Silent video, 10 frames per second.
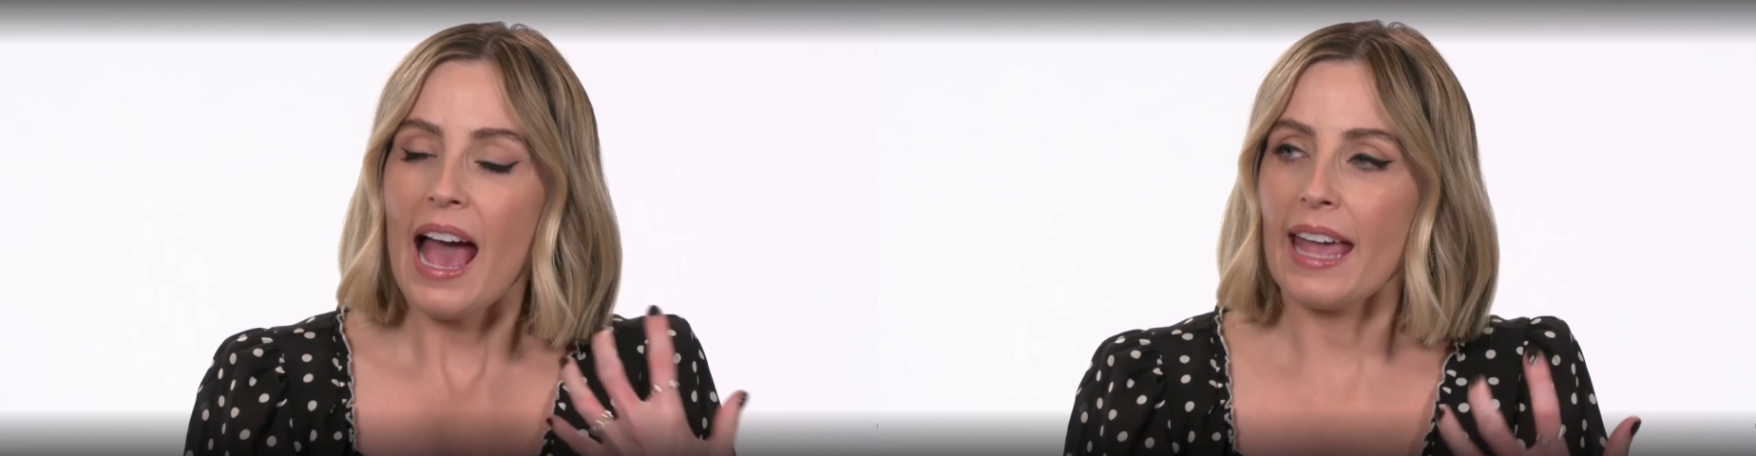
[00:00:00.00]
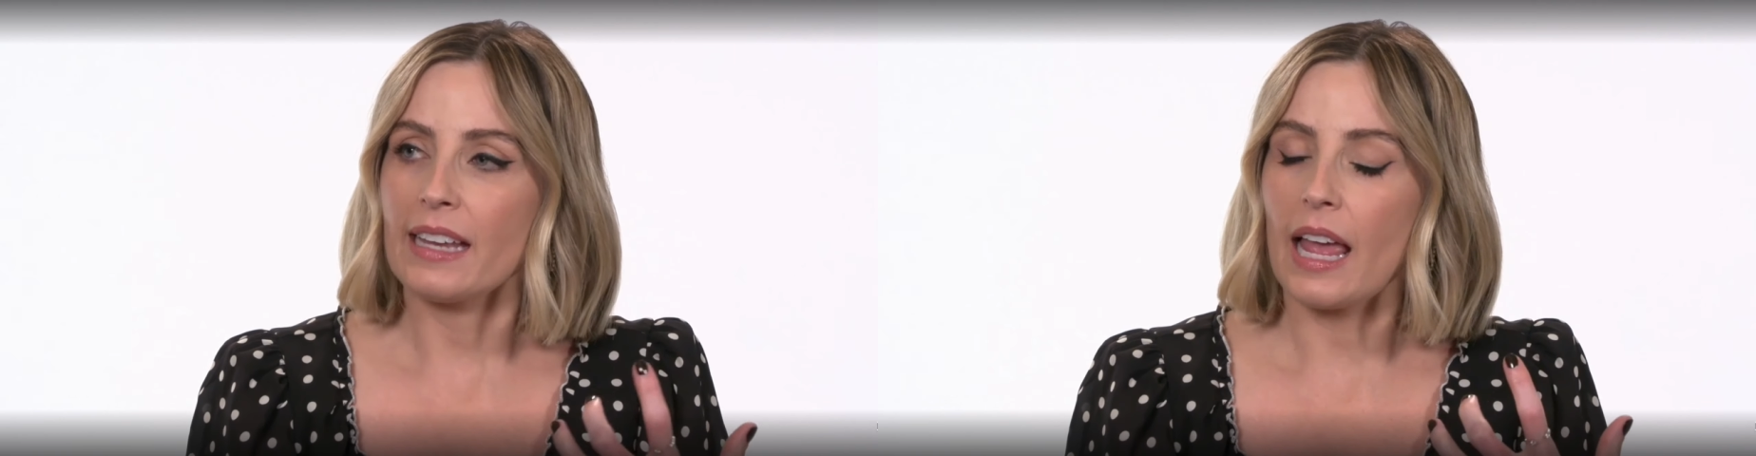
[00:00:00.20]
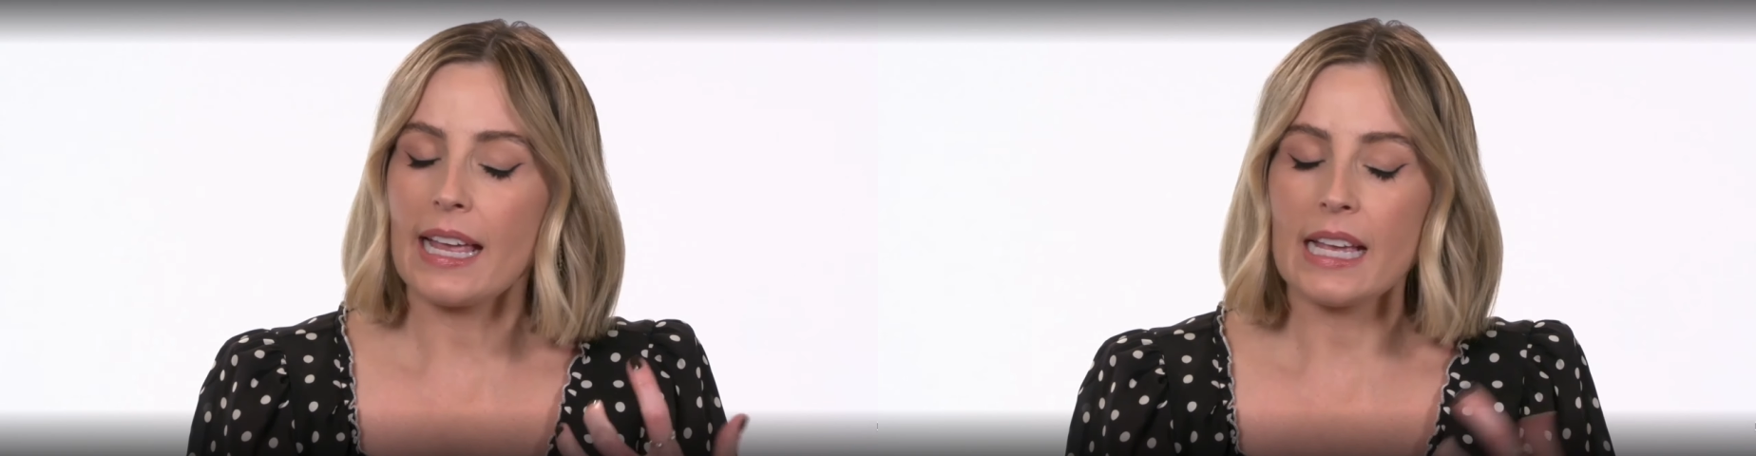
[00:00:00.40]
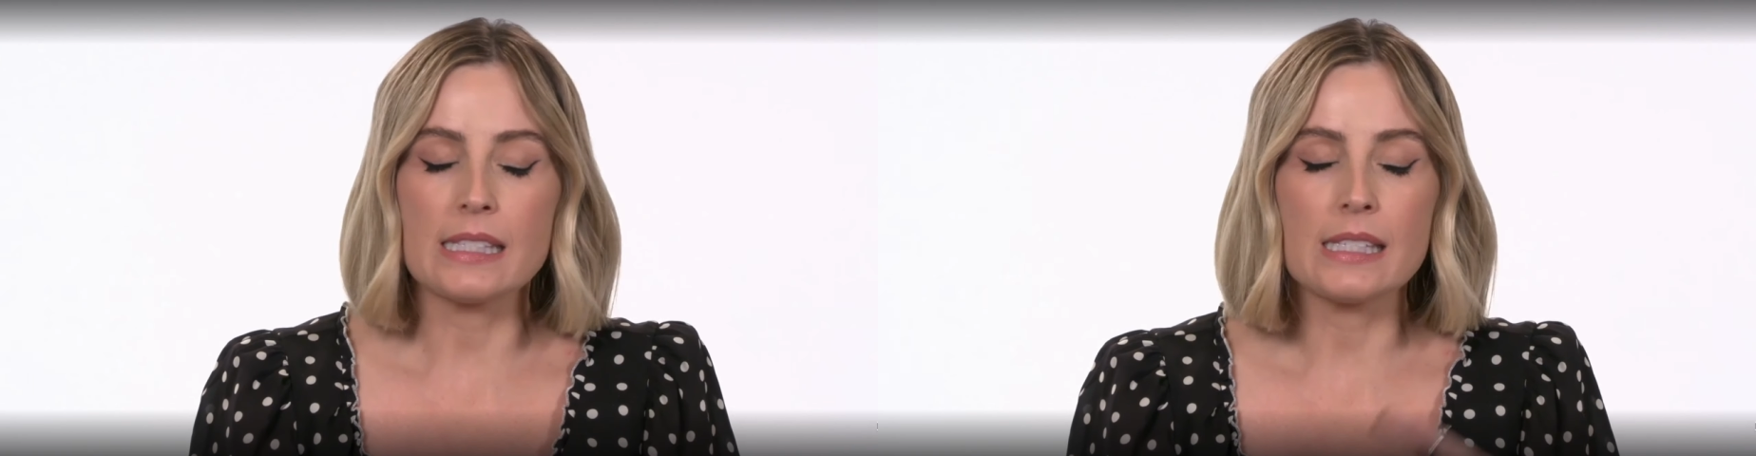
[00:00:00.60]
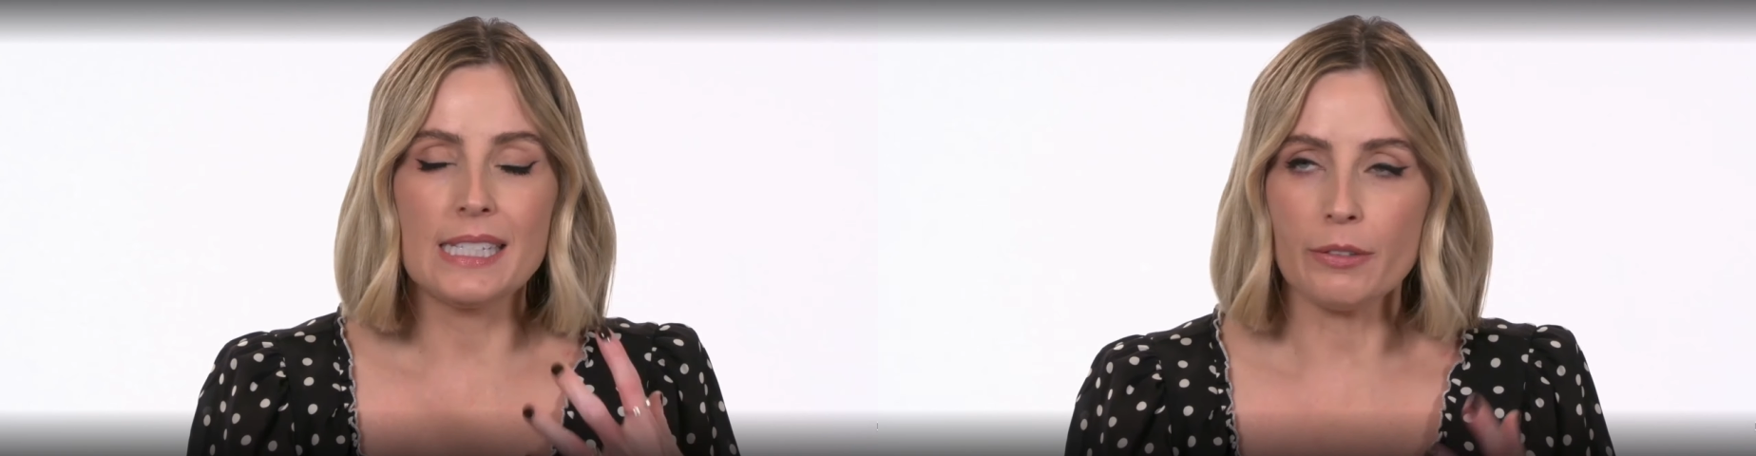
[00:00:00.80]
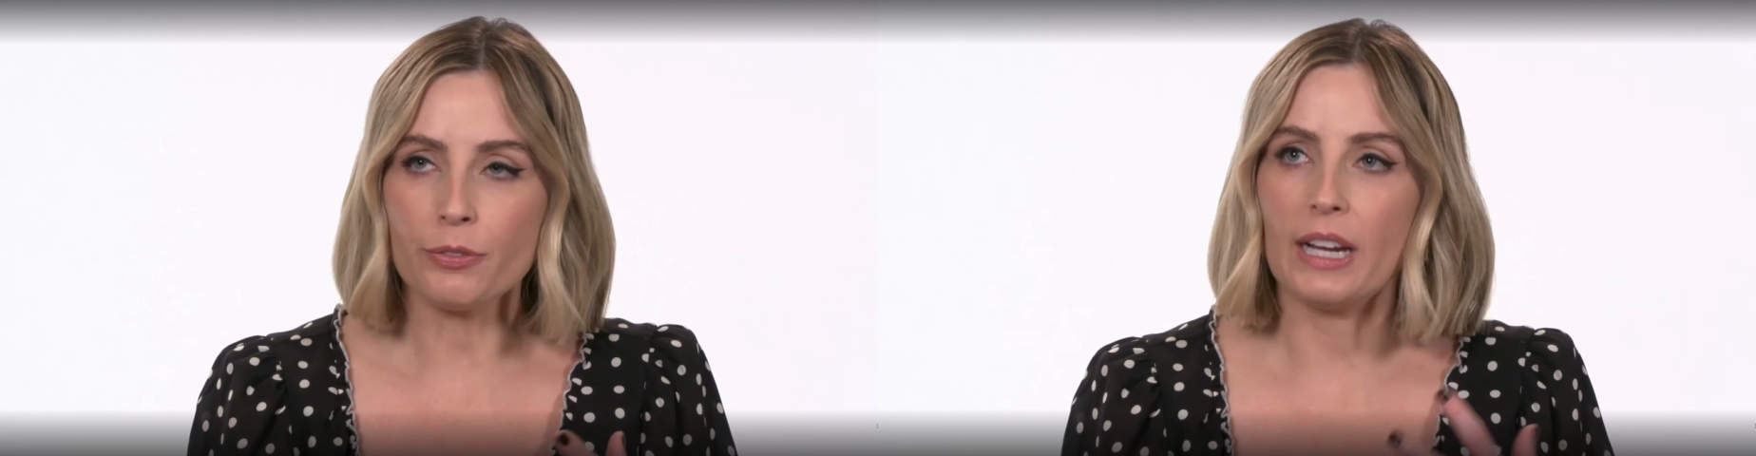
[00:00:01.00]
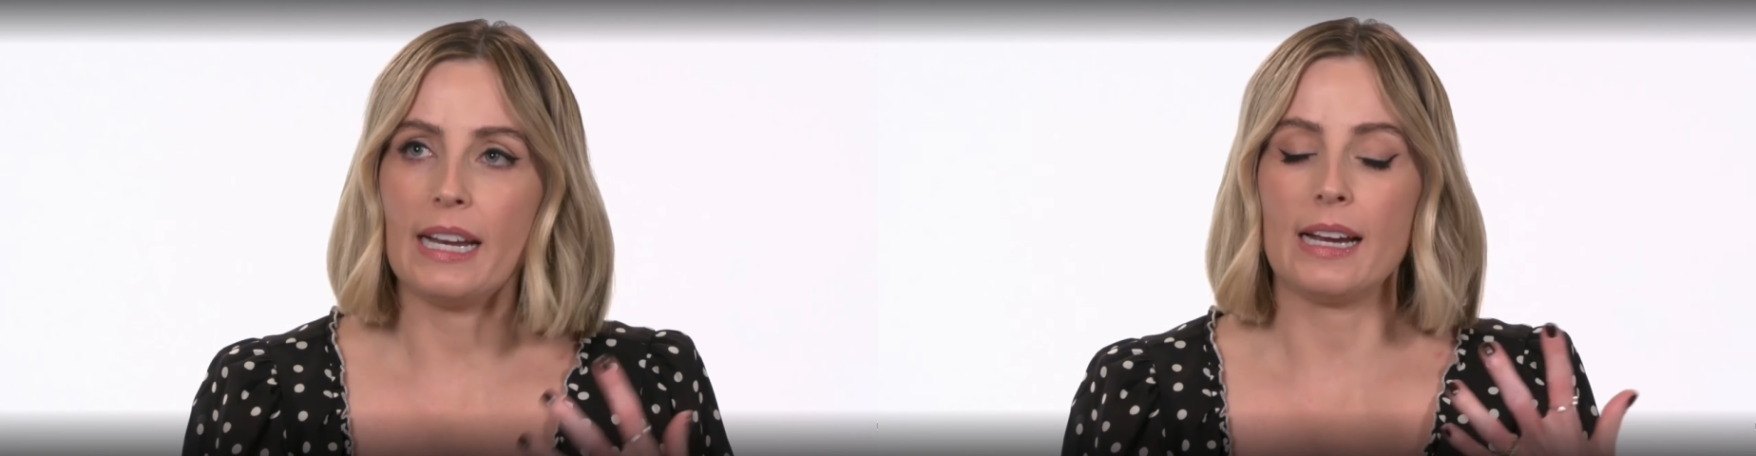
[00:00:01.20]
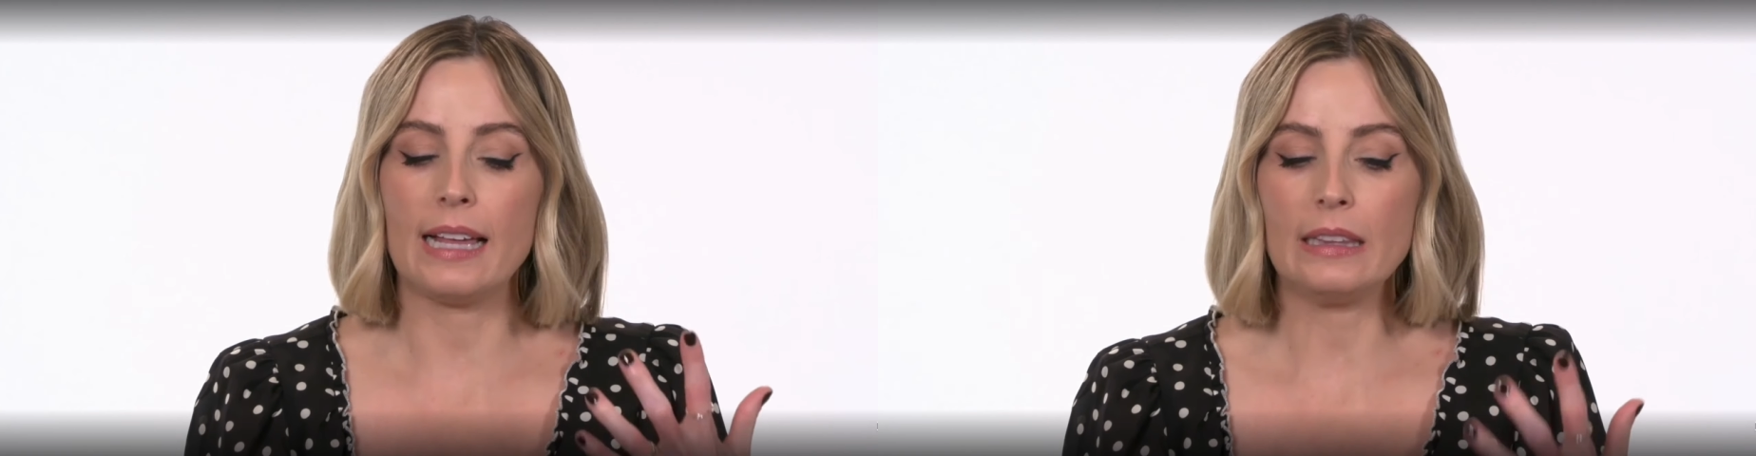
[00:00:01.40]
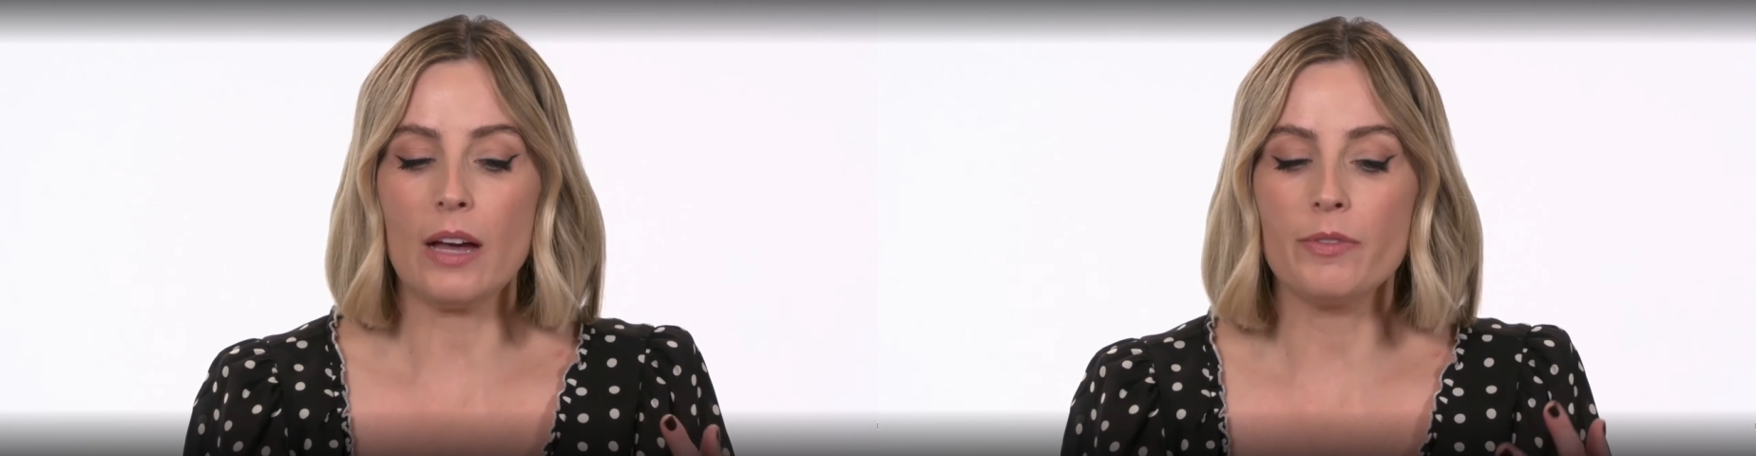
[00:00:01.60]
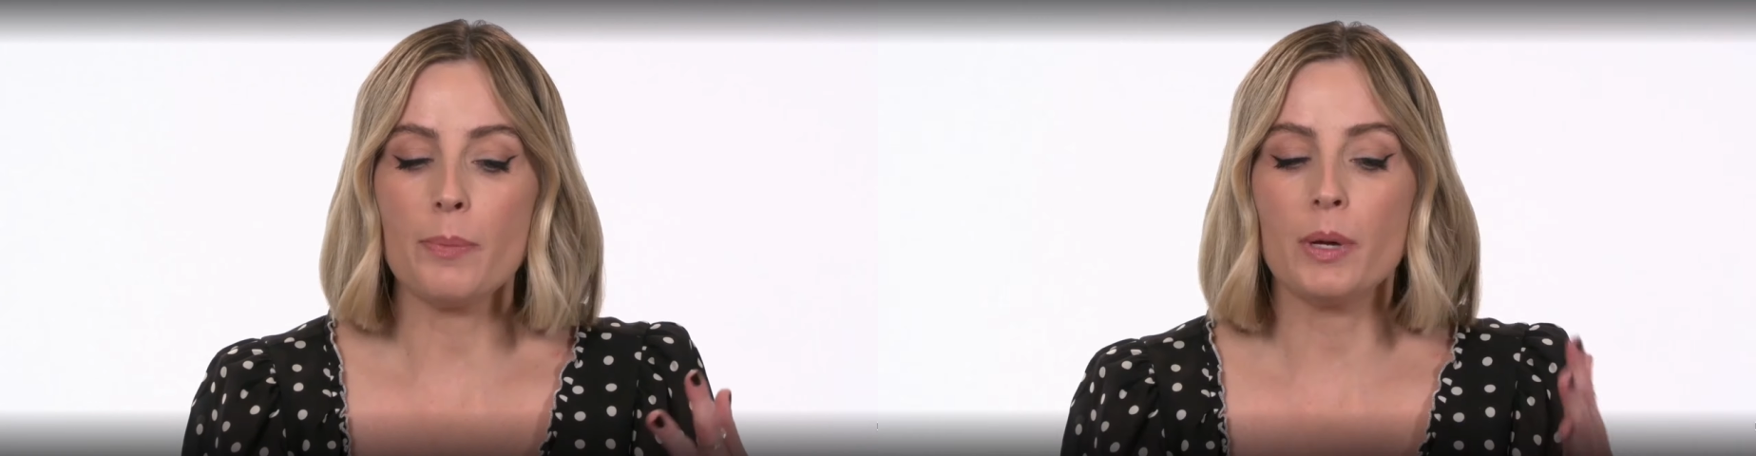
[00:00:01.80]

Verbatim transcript: And like, it's different and I love